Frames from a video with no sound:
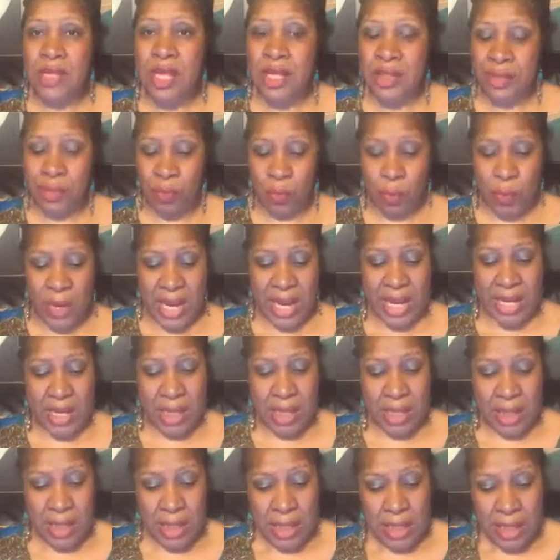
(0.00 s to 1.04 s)
the way
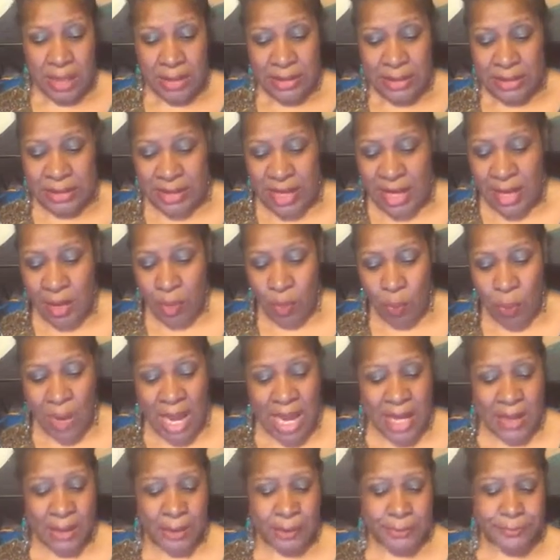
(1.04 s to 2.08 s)
that they are
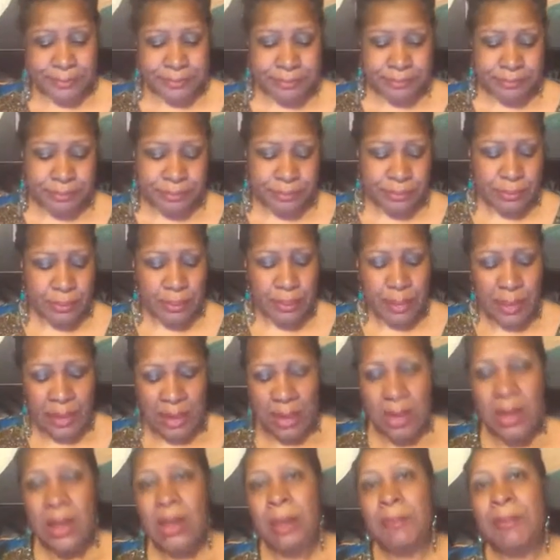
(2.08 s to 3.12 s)
wired.
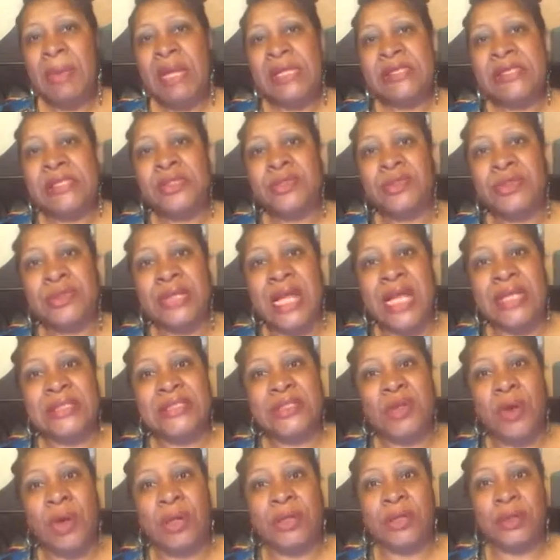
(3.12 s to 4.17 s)
My sister and I
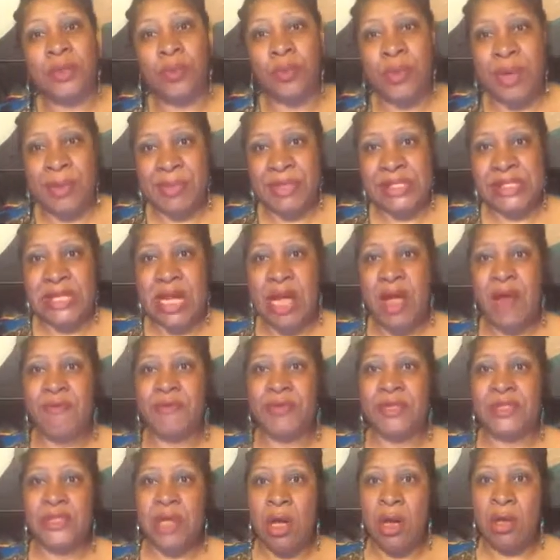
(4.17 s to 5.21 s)
started a women's
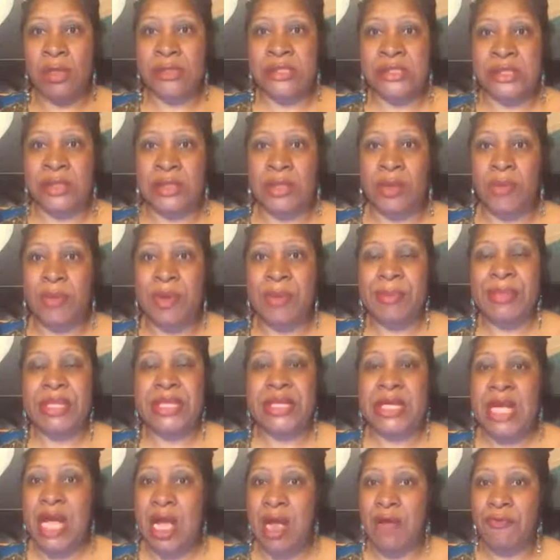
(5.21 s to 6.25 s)
conference called Silly Women
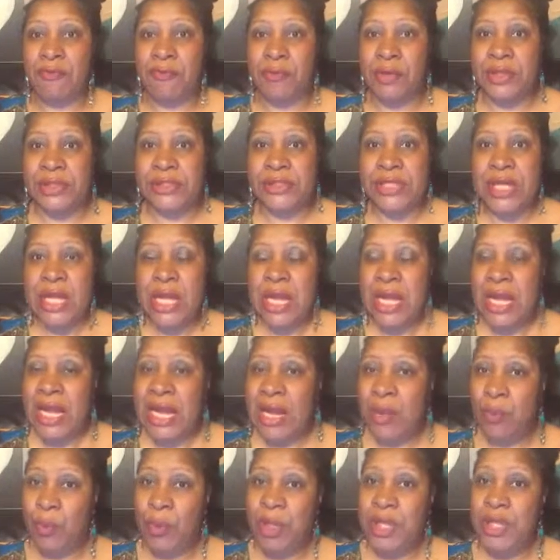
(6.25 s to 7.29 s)
the Conference,
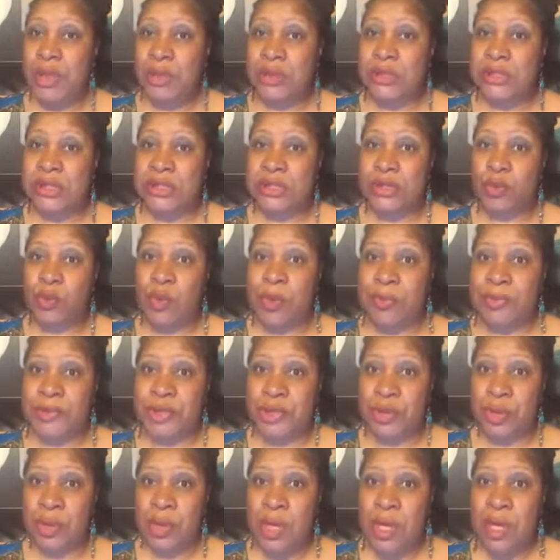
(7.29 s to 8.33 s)
and we use the
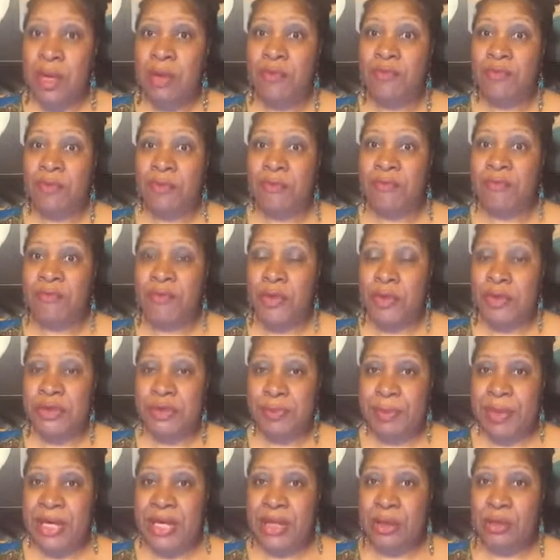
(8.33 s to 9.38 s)
scripture from 1
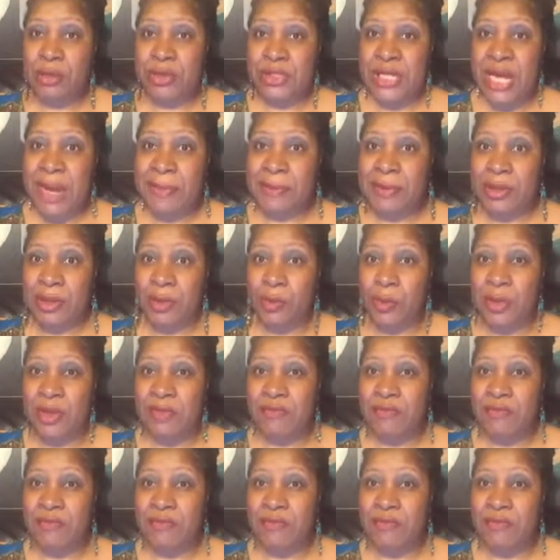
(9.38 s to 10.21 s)
Peter chapter 3,